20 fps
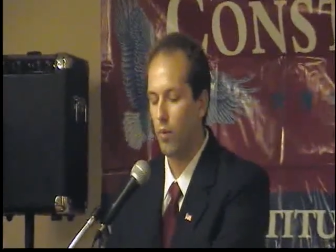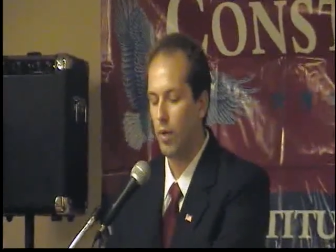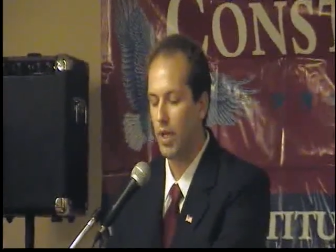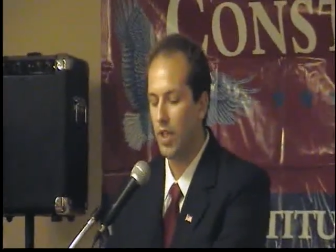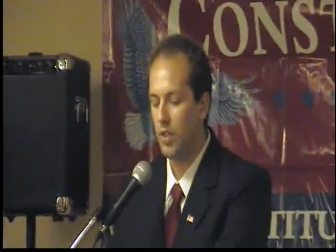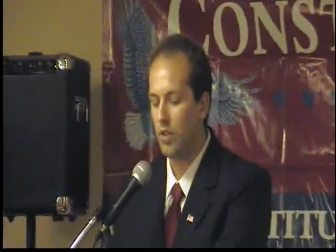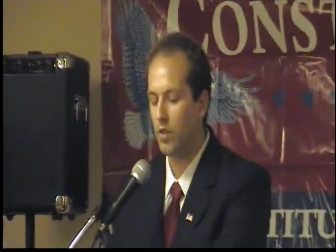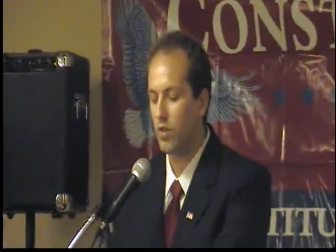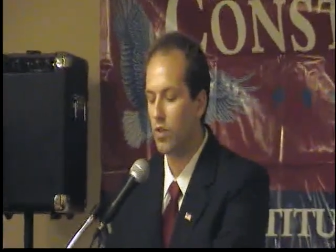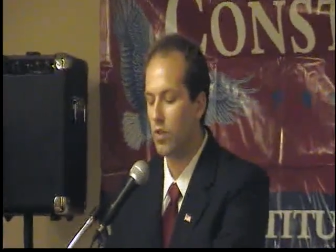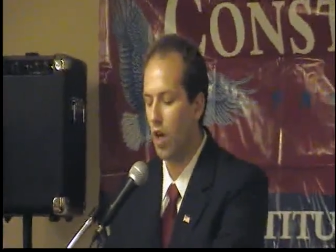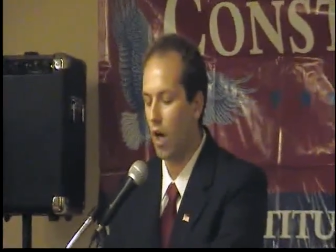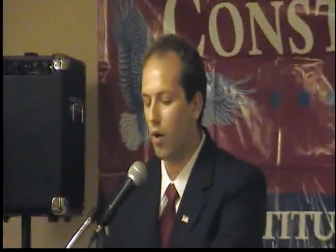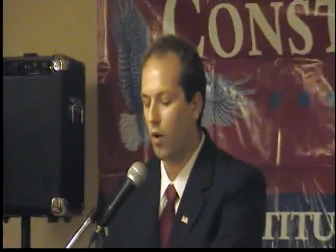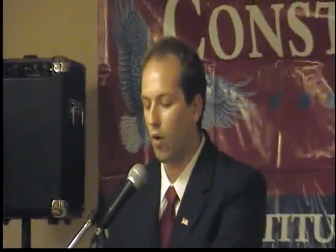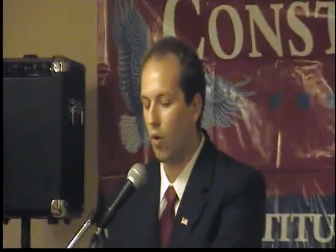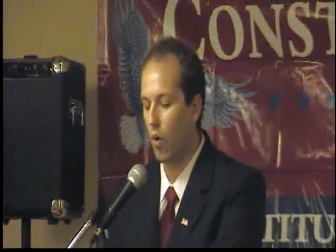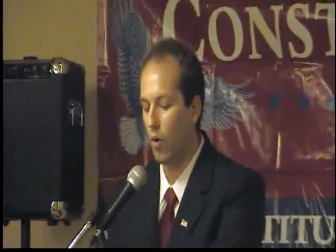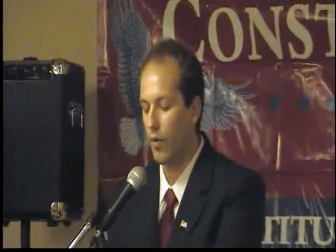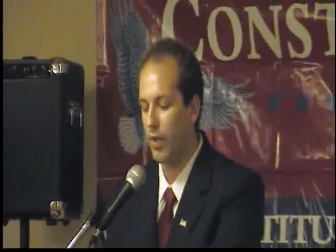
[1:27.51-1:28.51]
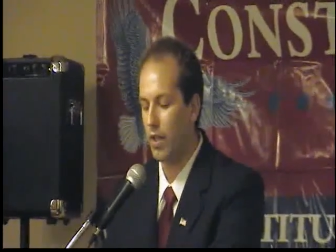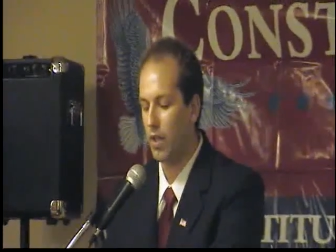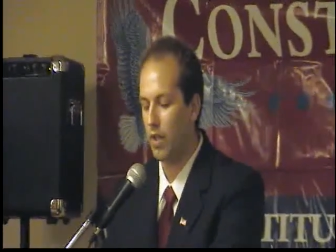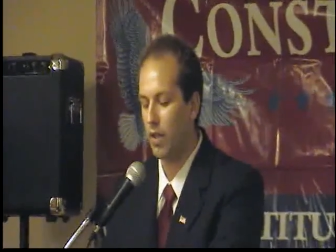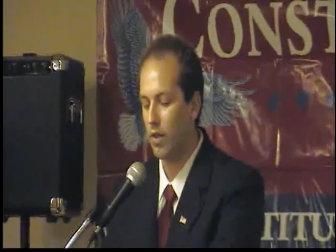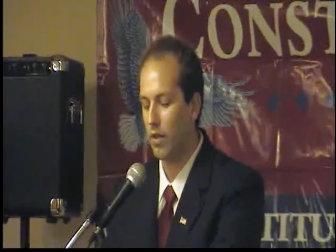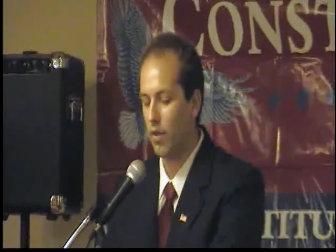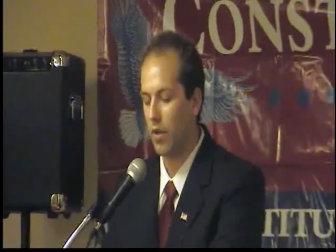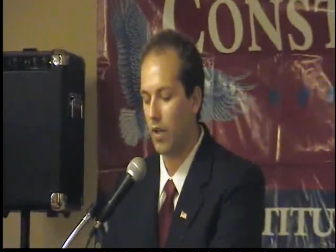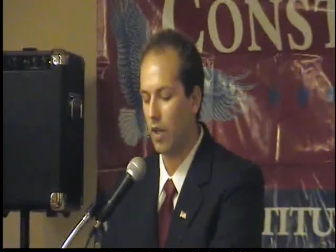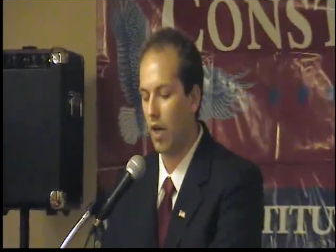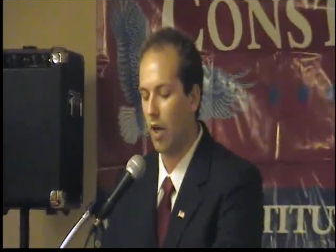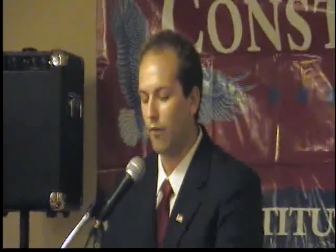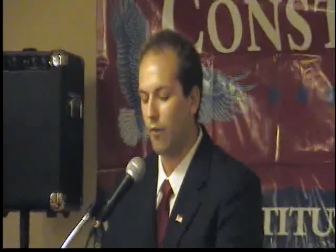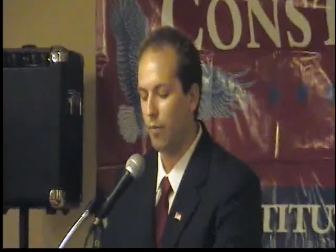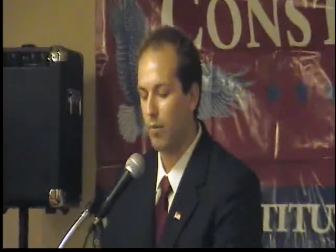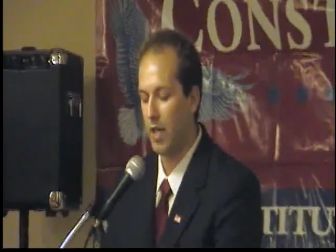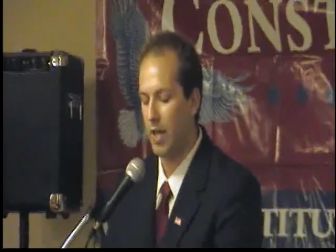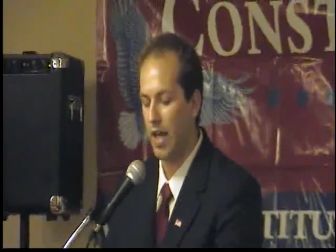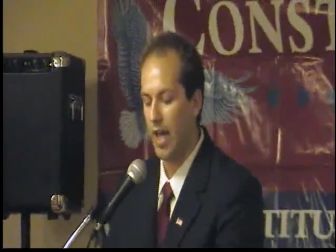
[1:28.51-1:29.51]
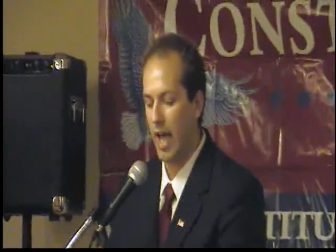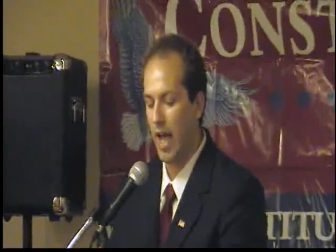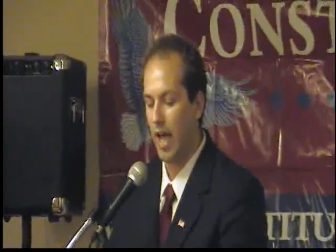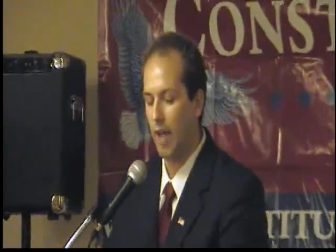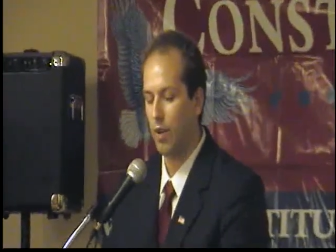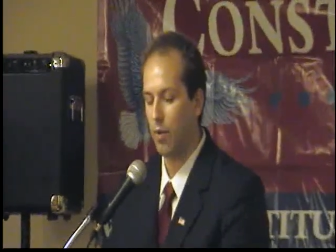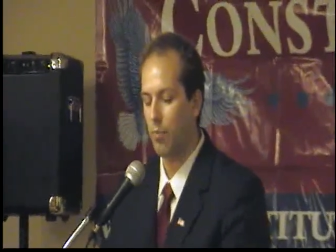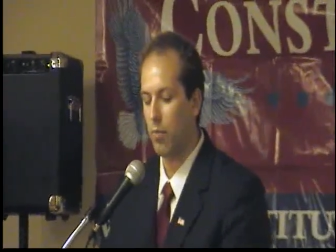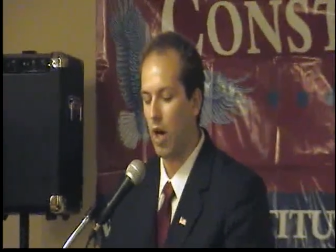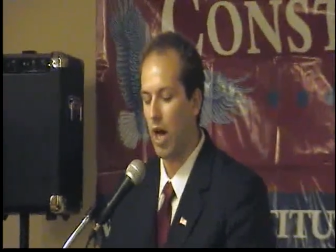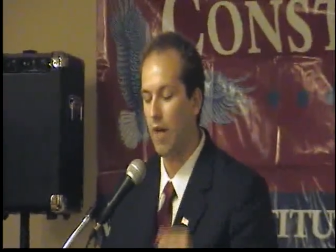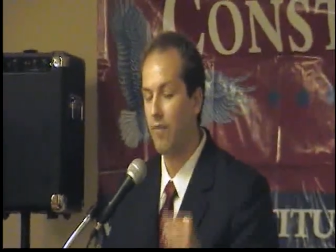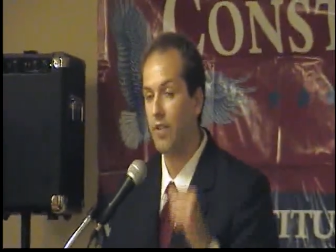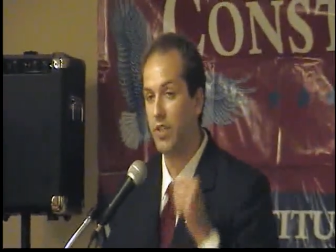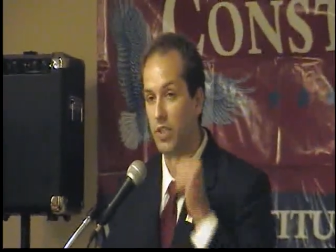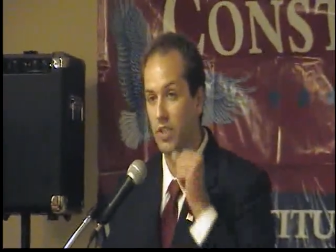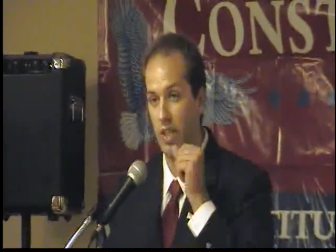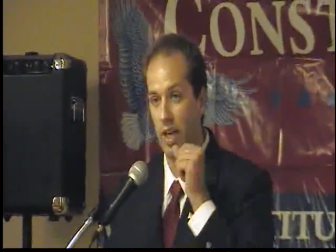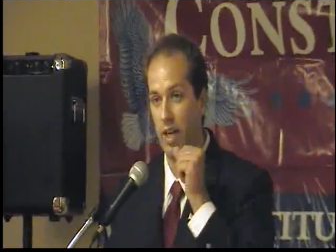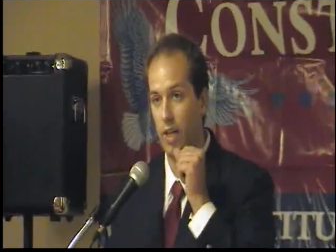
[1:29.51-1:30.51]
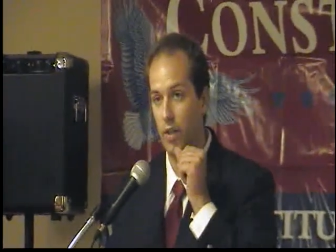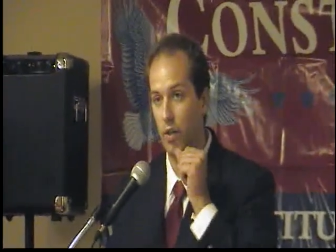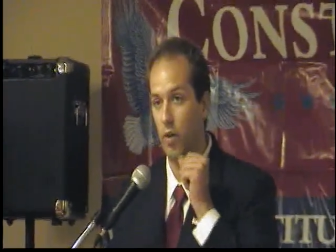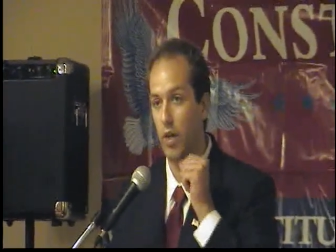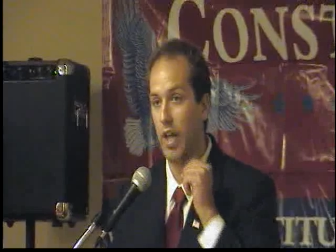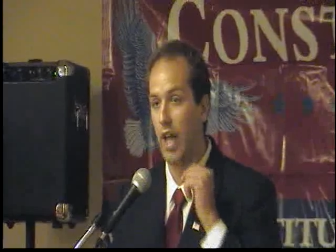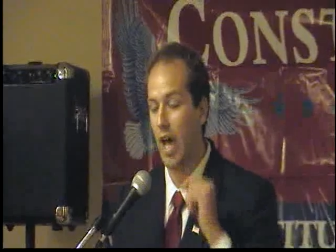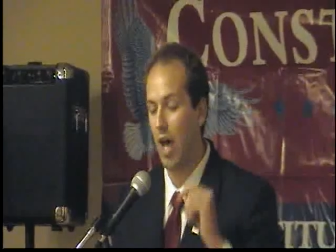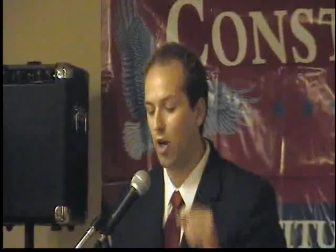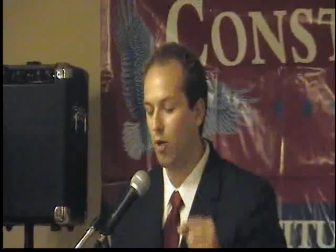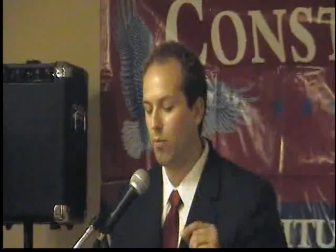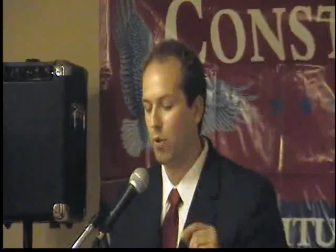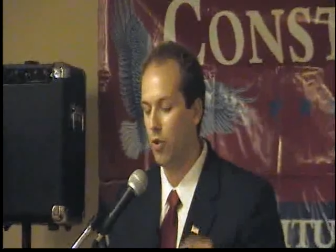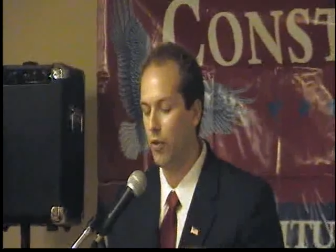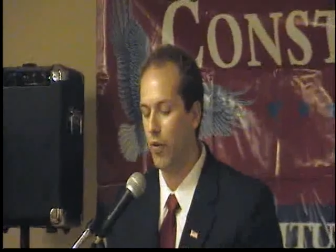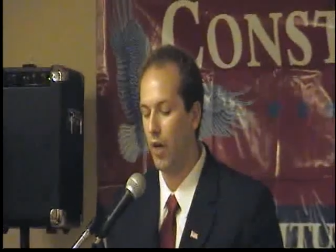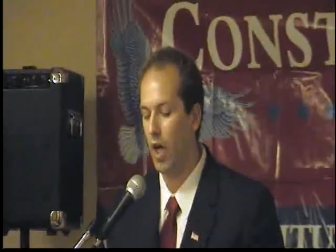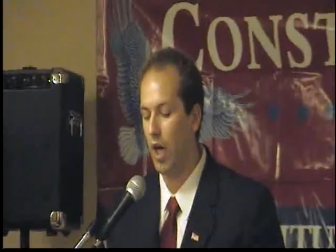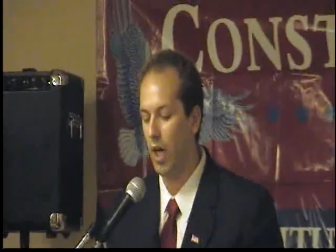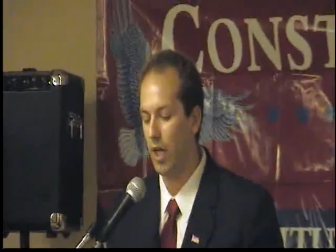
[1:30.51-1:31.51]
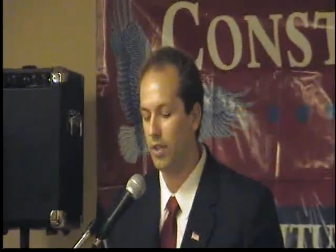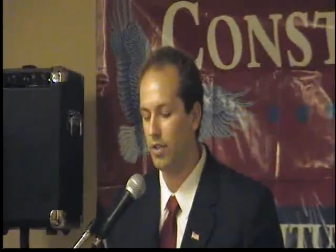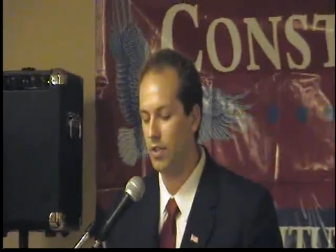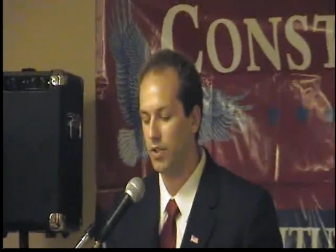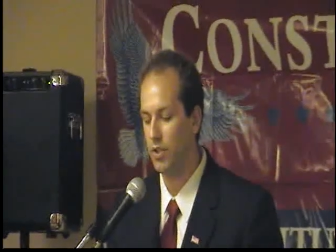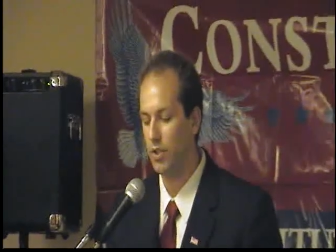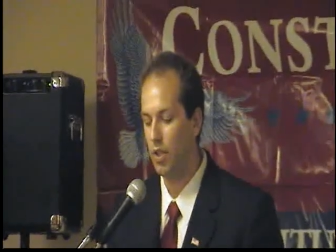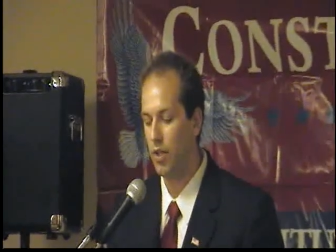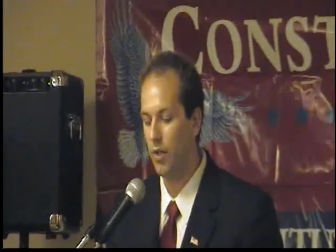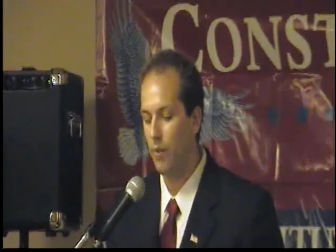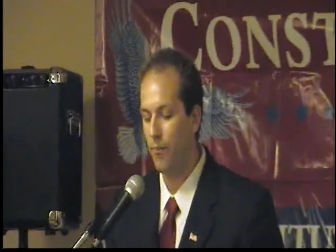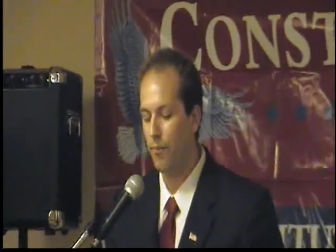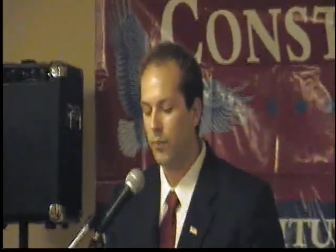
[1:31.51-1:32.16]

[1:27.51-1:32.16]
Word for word: We need to start holding the government and the private sector accountable to us